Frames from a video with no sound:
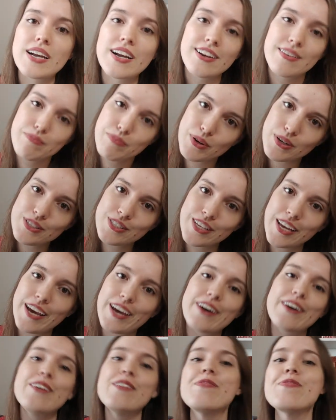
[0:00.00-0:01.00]
the book
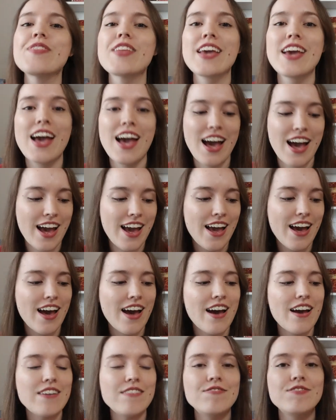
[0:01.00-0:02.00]
sale, I
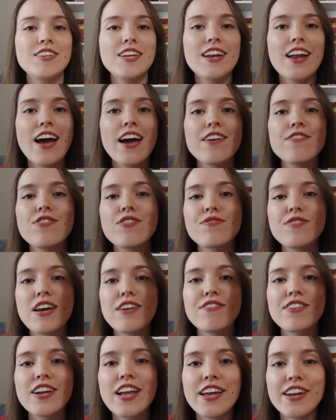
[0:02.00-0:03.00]
have The Knife of
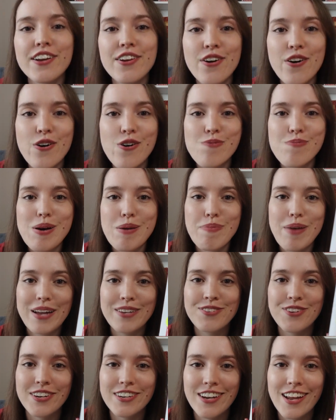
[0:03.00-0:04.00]
Never Letting Go by
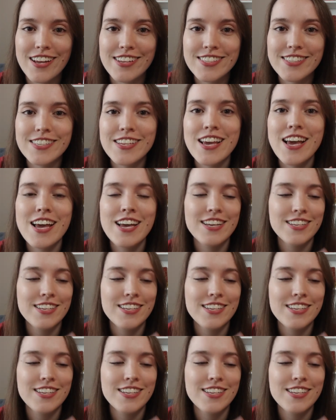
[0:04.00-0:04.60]
Patrick Ness.